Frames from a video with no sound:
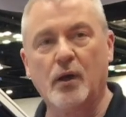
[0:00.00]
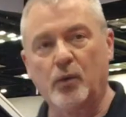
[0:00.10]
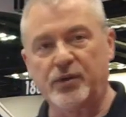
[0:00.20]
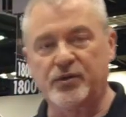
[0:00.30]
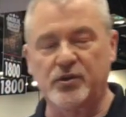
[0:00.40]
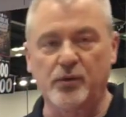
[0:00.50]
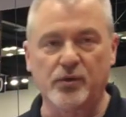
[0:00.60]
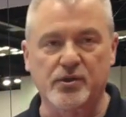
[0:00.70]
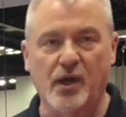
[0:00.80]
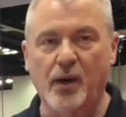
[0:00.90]
With this new
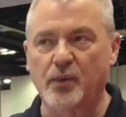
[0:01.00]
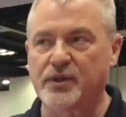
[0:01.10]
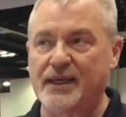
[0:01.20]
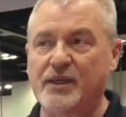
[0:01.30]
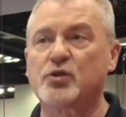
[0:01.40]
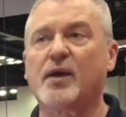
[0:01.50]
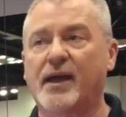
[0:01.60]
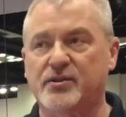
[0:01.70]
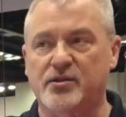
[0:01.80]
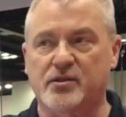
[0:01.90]
design with the
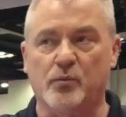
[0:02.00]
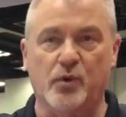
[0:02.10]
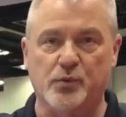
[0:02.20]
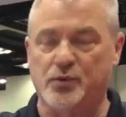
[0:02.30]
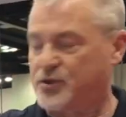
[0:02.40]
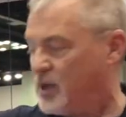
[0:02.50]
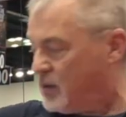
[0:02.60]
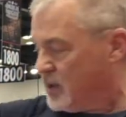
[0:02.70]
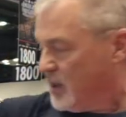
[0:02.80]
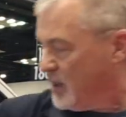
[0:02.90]
Intrac system, which we'll show,